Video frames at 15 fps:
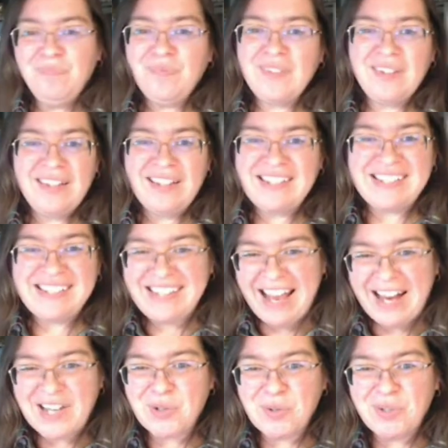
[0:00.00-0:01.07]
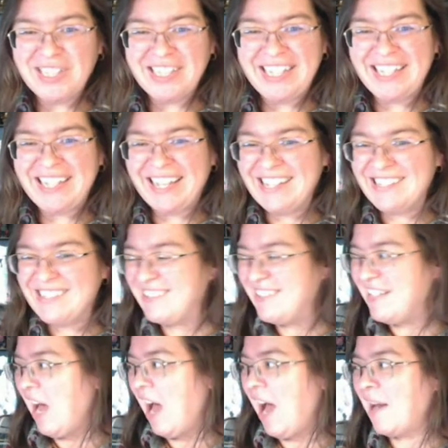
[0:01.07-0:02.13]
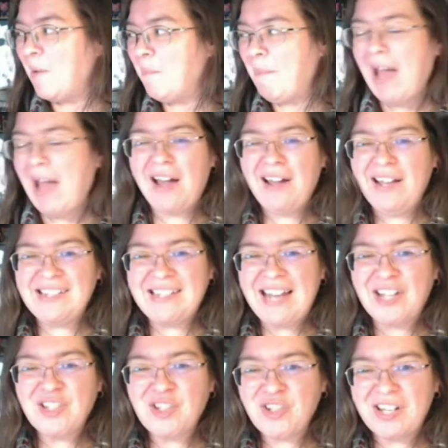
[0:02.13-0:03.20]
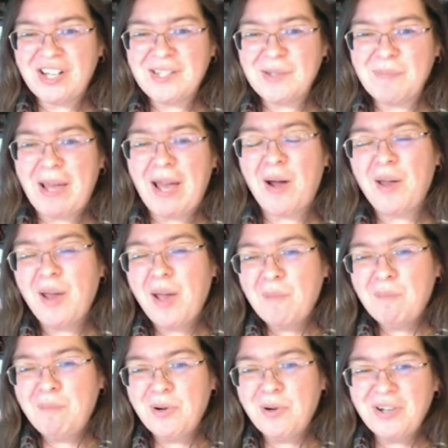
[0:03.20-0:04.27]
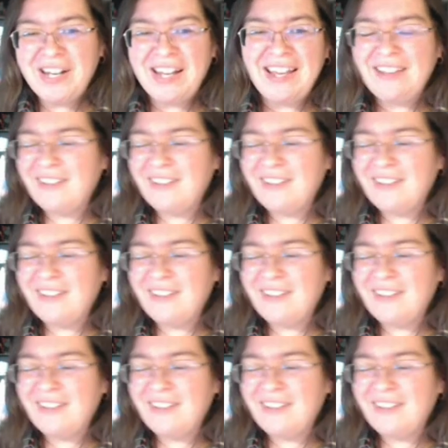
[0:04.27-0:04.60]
scheduling is not just about putting